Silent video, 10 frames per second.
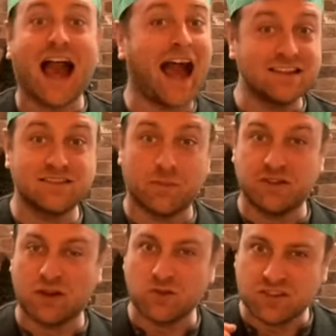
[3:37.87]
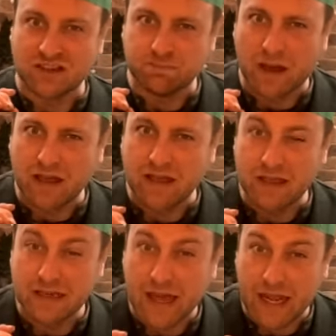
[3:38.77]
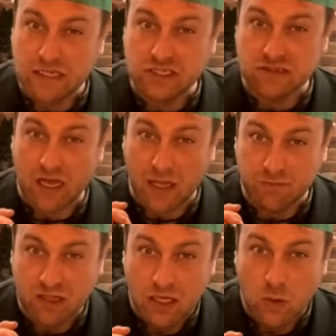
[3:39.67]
and summer solstice, but in ancient times,